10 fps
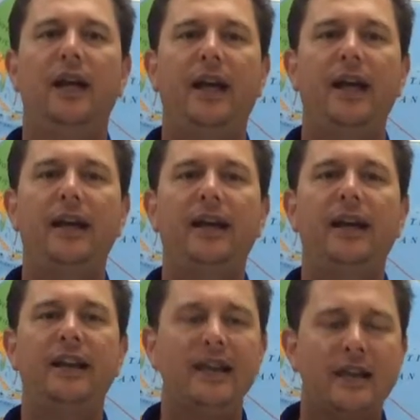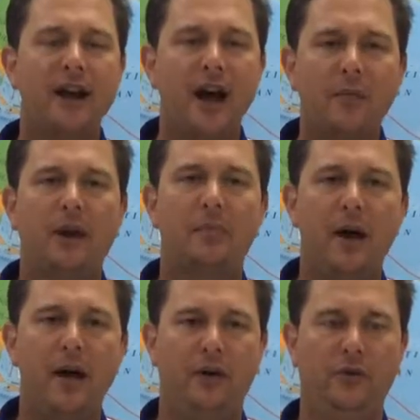an economic
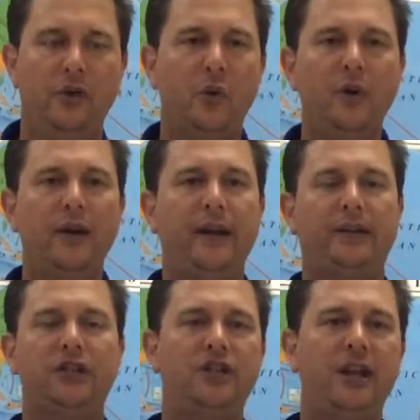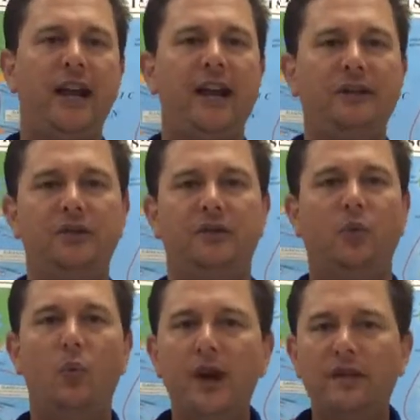model. No one exchanged
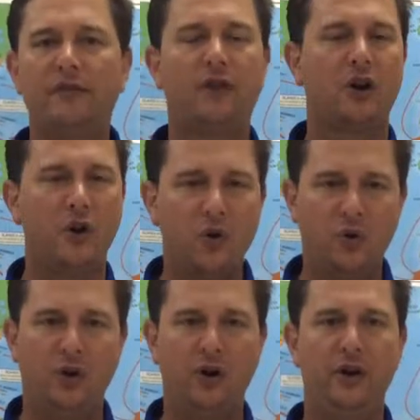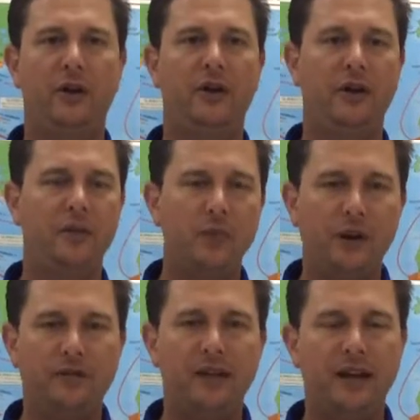wheat for corn in the
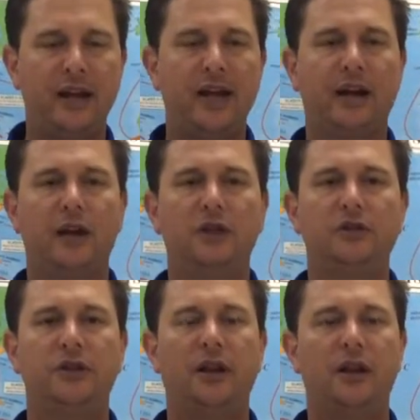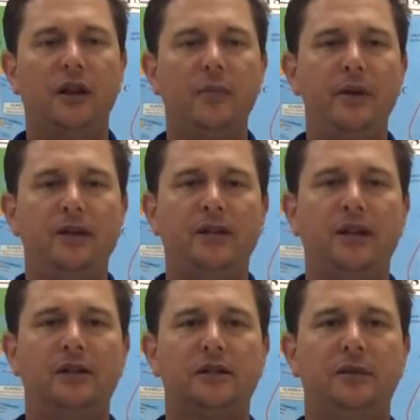middle of the Atlantic Ocean. The Columbian
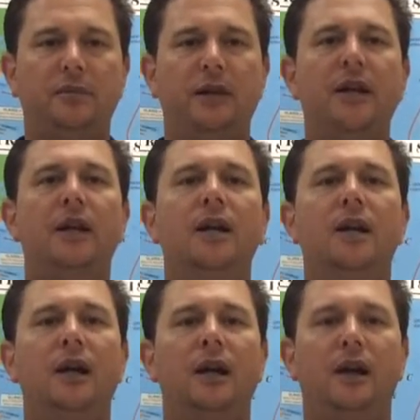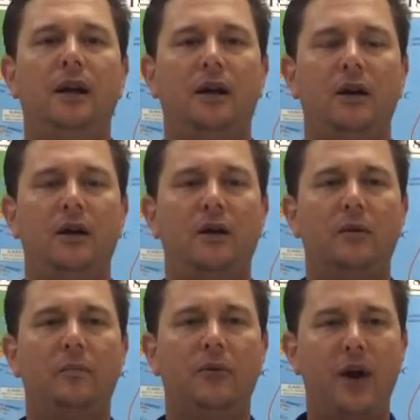Exchange simply are
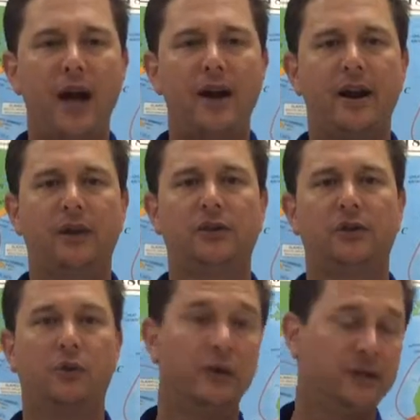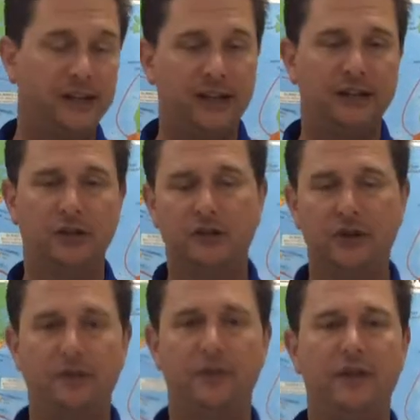products or diseases or
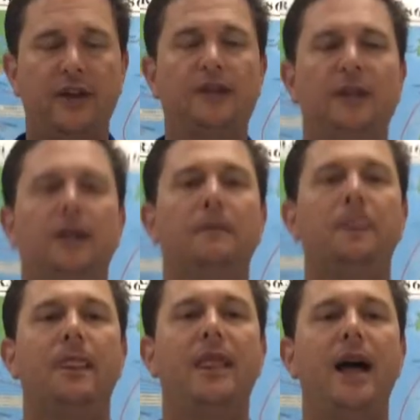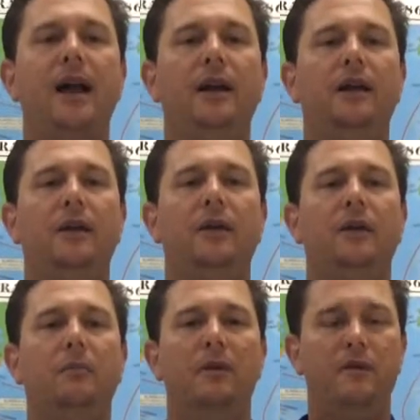different things that
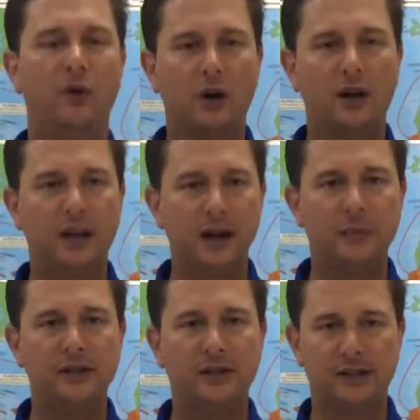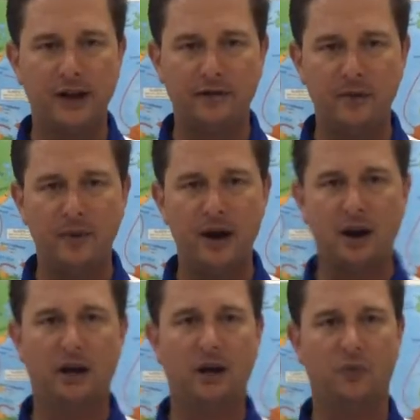before Columbus discovered America